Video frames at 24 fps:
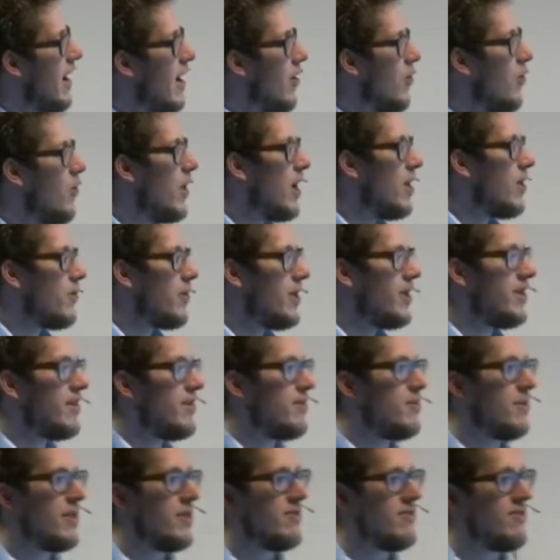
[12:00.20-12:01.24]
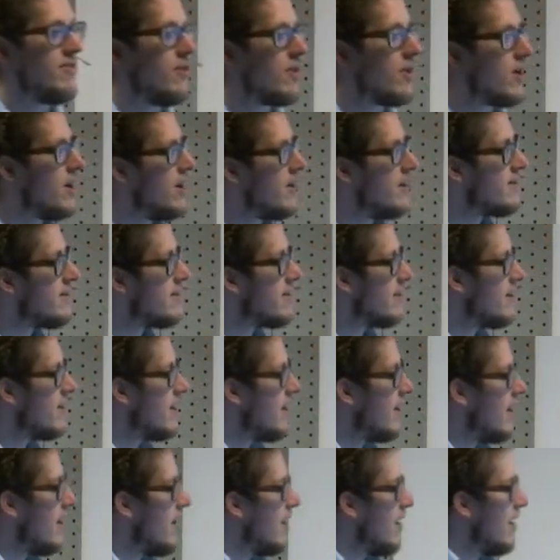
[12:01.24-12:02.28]
how well we did with the forecasts,
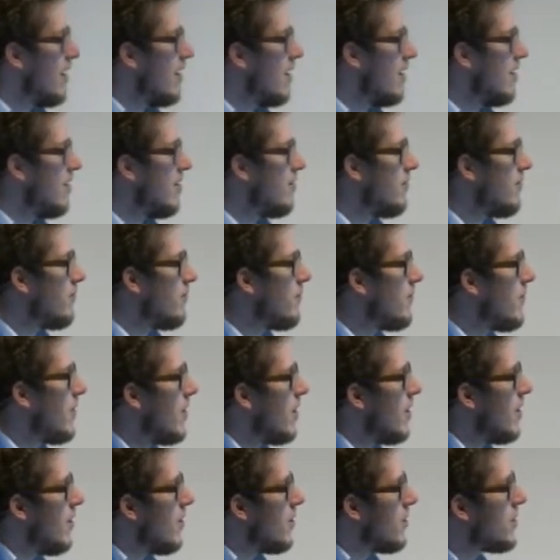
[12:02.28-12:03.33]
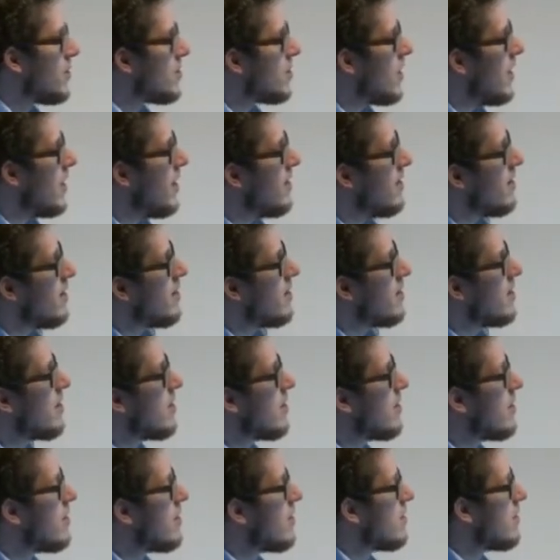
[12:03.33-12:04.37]
we tried
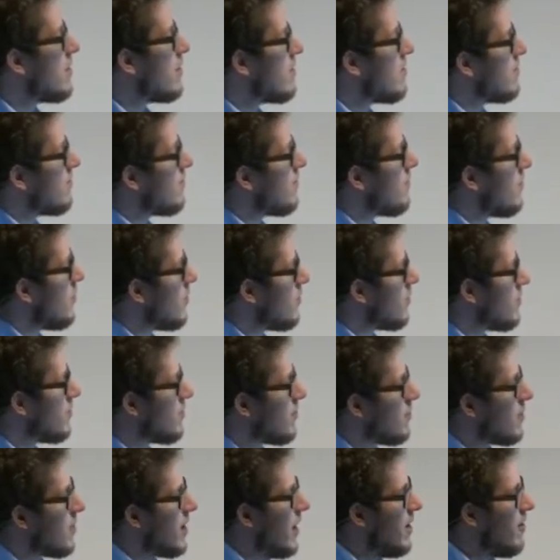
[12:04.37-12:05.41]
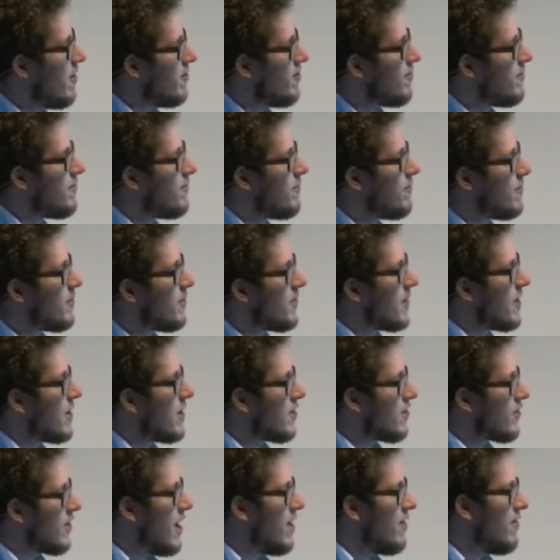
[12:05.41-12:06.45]
to kind of
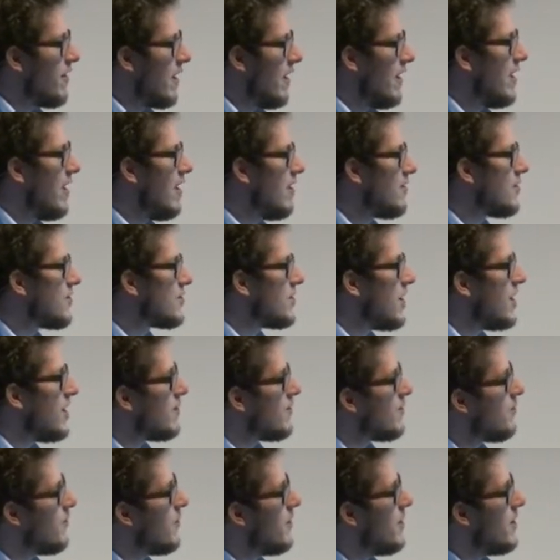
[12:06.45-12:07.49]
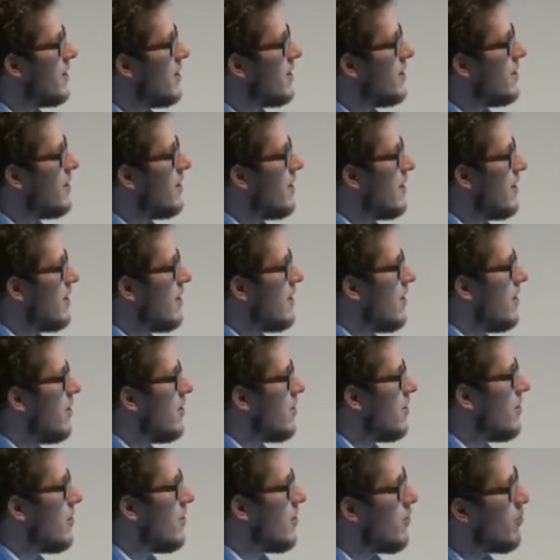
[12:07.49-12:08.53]
graphically illustrate
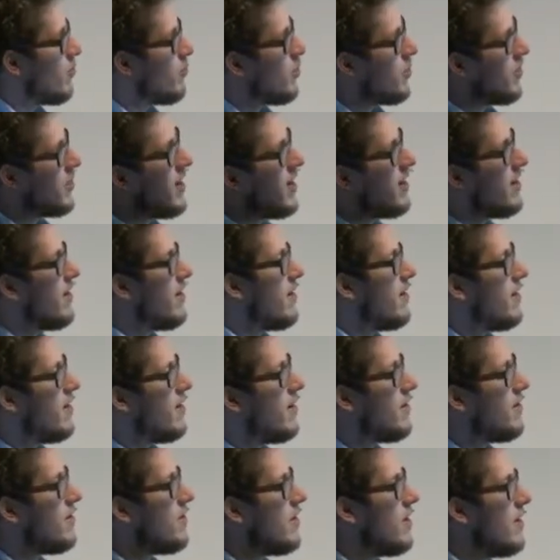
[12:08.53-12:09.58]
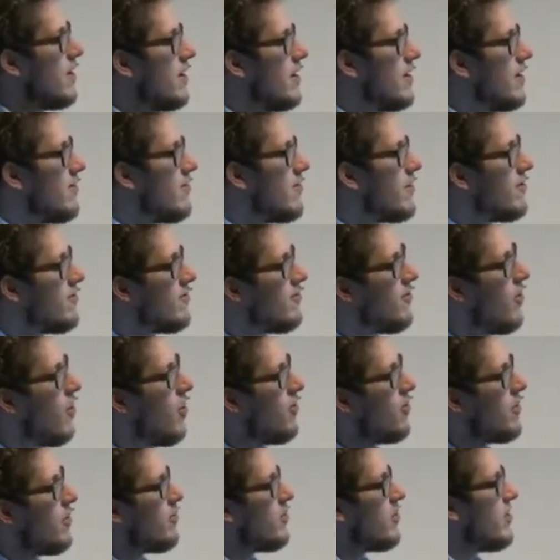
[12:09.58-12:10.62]
or put that into a different
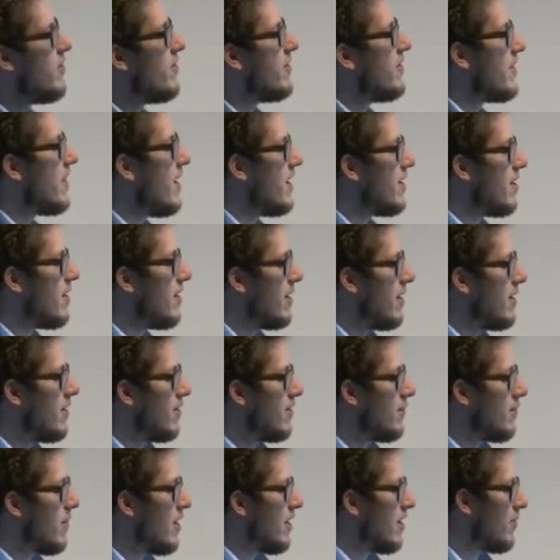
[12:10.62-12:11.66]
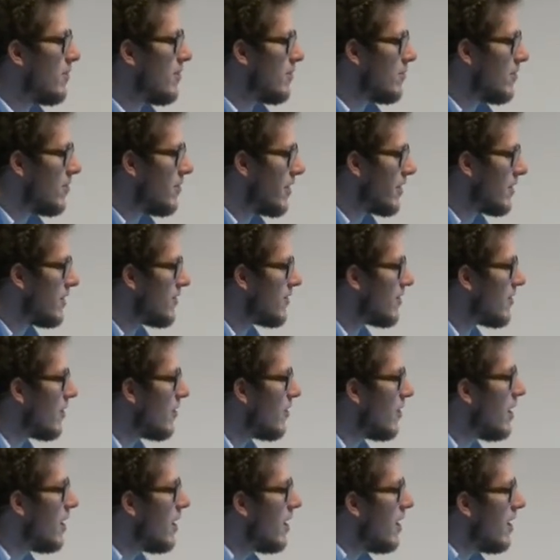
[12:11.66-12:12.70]
form, the previous slide, and make it a bit more rigorous.
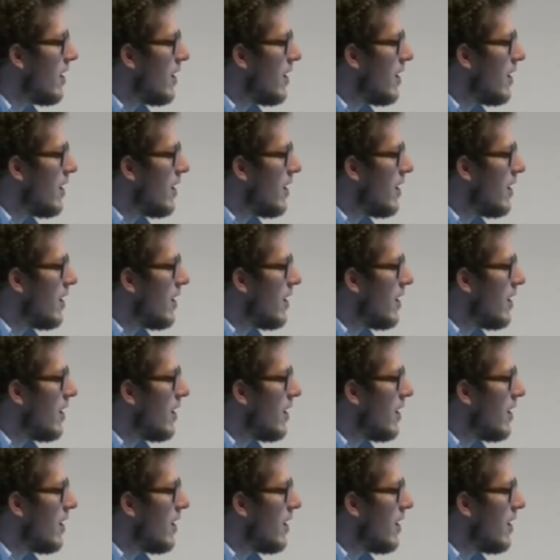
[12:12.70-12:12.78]
So